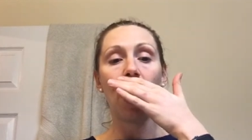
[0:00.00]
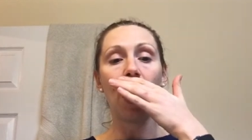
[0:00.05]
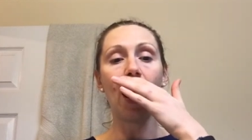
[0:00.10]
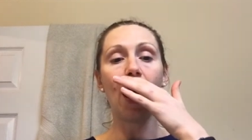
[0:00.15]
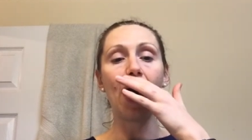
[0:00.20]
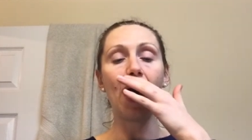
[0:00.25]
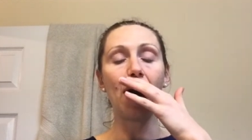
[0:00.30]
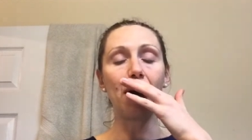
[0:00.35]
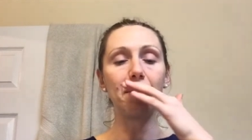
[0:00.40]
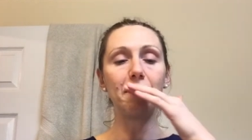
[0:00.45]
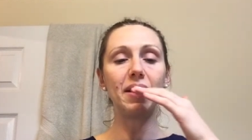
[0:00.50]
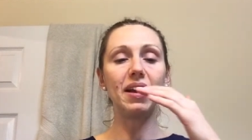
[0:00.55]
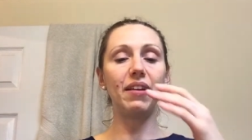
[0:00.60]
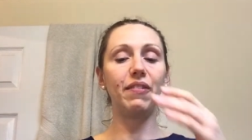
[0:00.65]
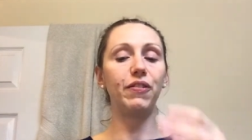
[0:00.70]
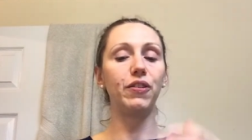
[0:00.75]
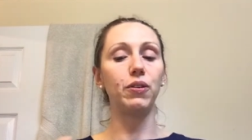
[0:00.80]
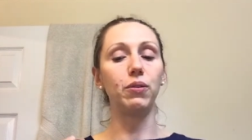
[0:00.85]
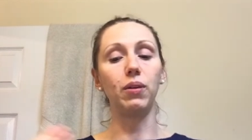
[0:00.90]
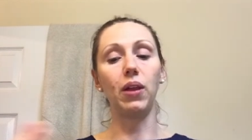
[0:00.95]
Um,
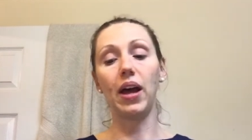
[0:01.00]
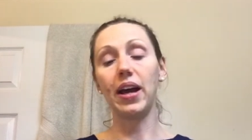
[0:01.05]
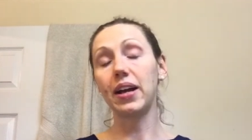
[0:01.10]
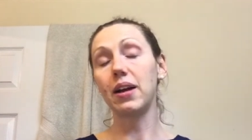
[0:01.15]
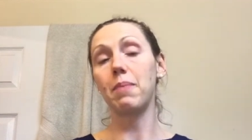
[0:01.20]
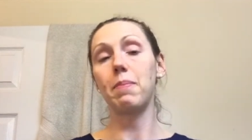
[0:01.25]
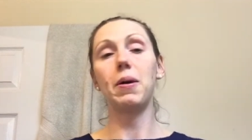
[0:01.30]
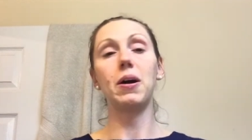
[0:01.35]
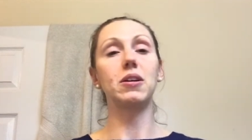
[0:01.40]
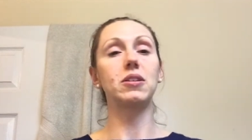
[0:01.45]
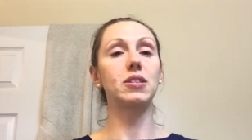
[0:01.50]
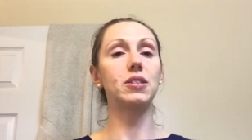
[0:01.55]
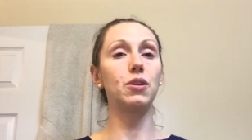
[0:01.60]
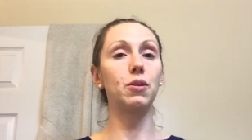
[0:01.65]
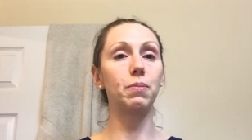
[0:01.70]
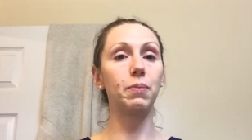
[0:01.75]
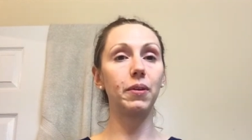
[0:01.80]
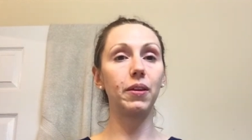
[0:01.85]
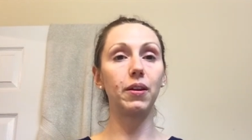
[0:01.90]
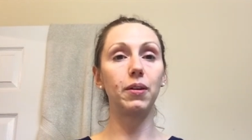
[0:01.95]
if you like a bar
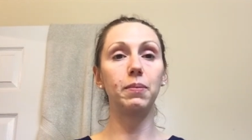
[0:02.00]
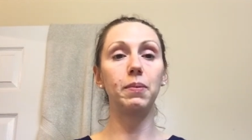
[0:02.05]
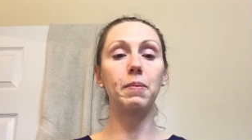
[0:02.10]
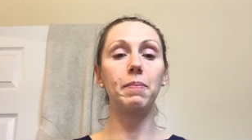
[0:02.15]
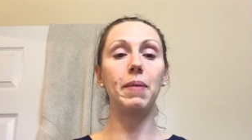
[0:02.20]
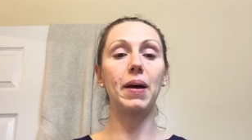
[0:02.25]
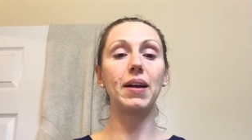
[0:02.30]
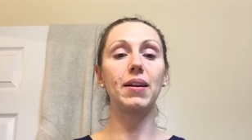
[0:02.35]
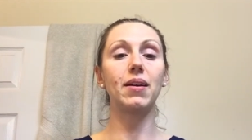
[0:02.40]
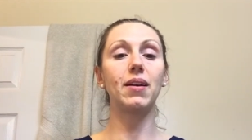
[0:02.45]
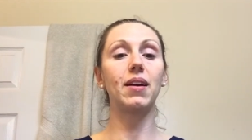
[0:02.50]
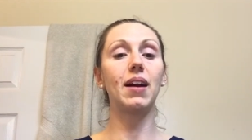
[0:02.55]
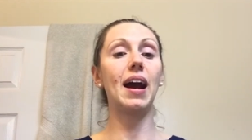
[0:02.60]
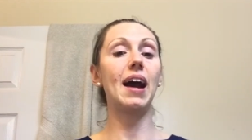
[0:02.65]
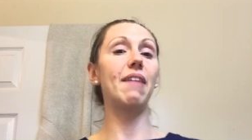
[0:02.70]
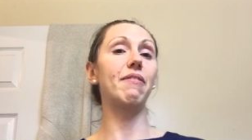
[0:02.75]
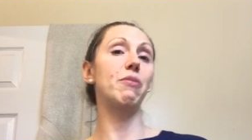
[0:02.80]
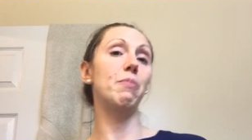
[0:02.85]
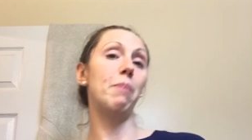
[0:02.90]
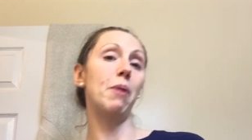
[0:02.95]
soap a little bit better,
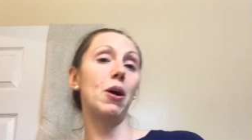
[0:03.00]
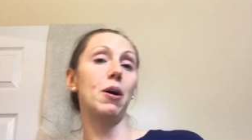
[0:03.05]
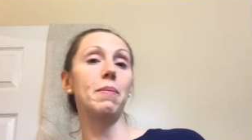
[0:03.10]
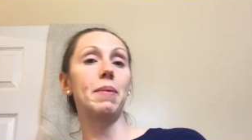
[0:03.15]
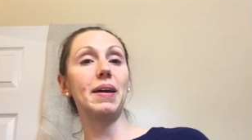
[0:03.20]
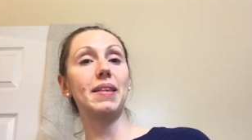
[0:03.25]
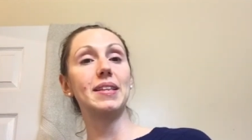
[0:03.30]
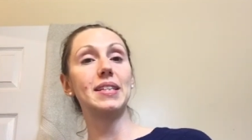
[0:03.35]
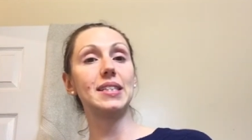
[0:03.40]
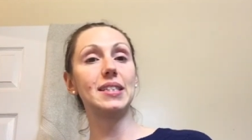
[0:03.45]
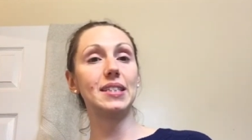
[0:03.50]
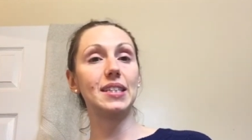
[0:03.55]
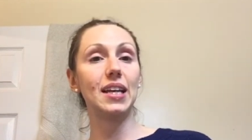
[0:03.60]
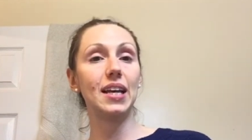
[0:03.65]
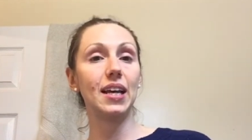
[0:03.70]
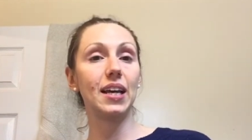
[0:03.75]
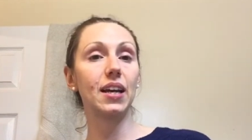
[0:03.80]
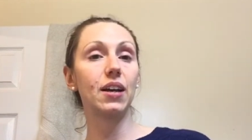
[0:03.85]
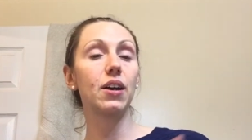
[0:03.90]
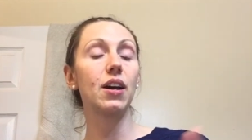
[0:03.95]
have the bar by the
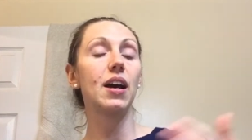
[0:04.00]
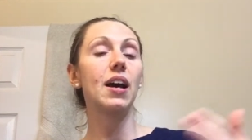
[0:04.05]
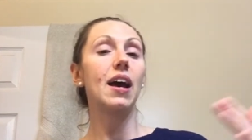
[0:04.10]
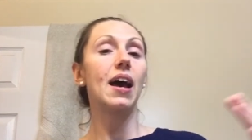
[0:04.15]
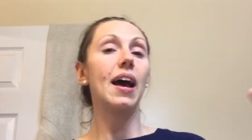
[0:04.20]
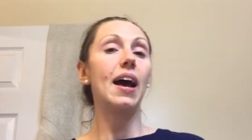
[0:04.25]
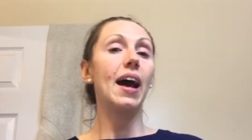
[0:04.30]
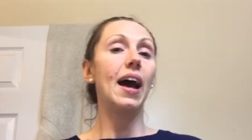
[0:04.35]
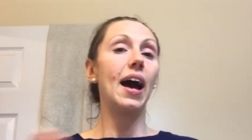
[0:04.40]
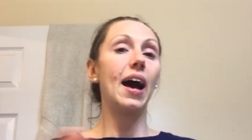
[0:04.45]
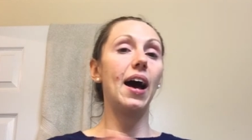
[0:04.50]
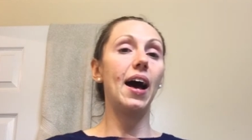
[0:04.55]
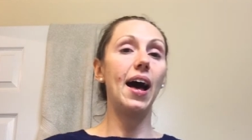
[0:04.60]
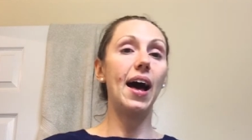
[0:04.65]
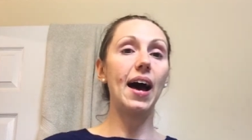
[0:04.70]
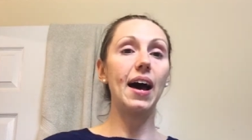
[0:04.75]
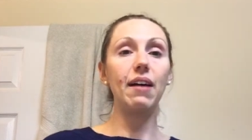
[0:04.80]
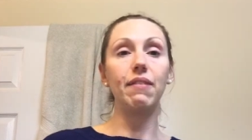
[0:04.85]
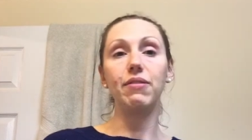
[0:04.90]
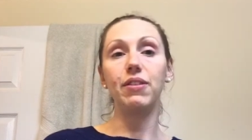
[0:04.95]
sink
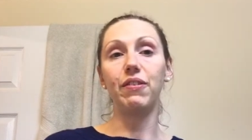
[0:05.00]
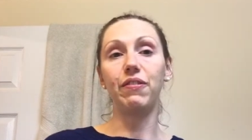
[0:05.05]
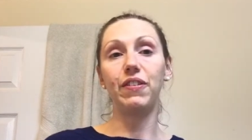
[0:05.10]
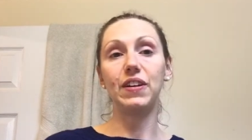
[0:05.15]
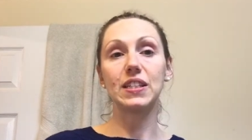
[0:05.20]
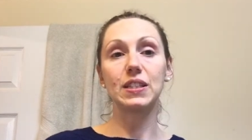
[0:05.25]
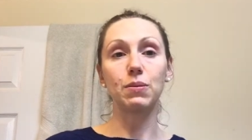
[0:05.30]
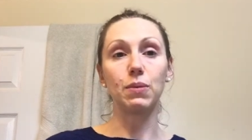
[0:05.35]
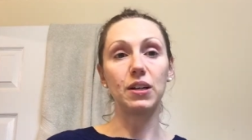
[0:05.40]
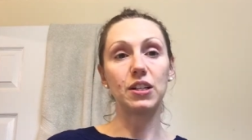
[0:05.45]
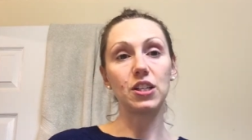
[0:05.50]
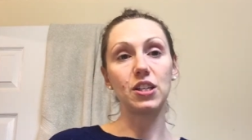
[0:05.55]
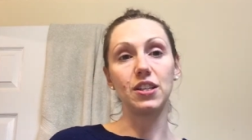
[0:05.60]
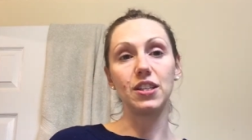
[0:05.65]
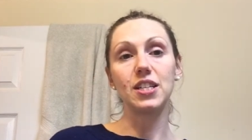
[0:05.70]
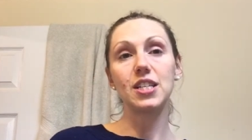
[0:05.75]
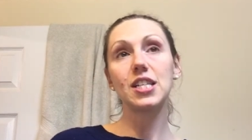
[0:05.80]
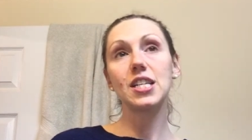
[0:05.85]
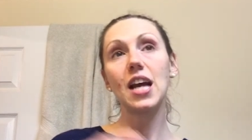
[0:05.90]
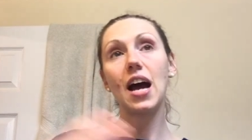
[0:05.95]
have the face wash in
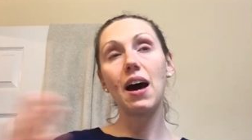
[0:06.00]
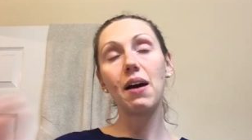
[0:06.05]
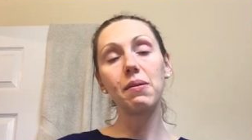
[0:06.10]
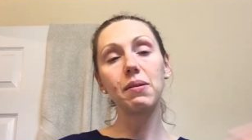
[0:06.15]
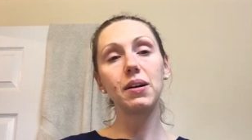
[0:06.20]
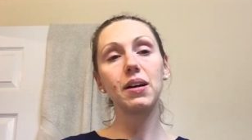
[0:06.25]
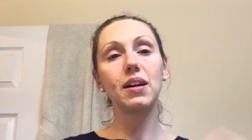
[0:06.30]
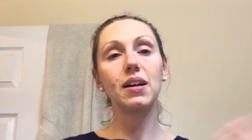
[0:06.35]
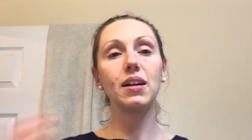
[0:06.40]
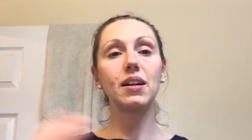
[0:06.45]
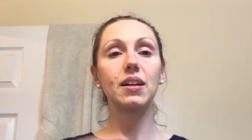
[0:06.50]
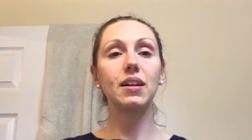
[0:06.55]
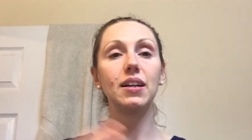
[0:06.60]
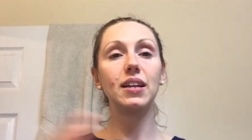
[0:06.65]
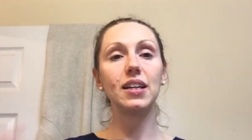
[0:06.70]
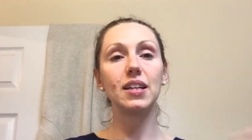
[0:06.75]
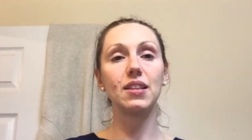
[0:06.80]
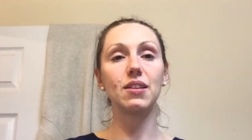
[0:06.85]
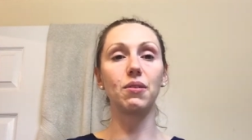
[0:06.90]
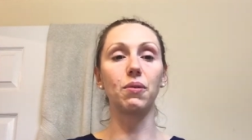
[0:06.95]
the shower,
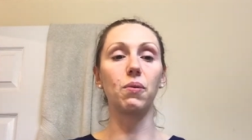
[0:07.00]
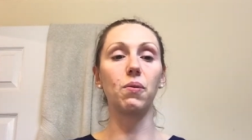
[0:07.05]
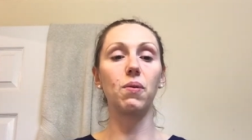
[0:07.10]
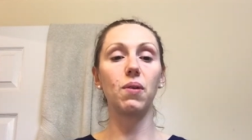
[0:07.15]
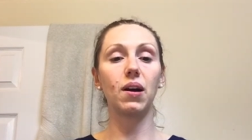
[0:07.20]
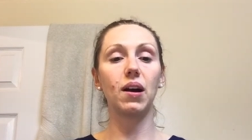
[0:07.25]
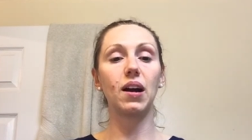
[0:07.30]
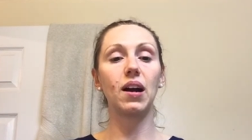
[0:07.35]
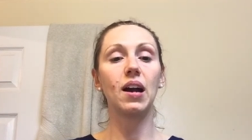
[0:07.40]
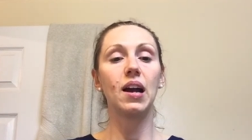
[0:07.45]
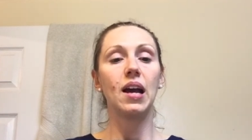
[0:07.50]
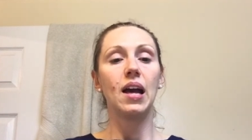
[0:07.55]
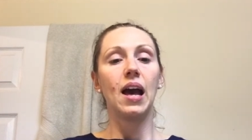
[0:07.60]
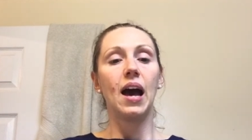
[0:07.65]
either or.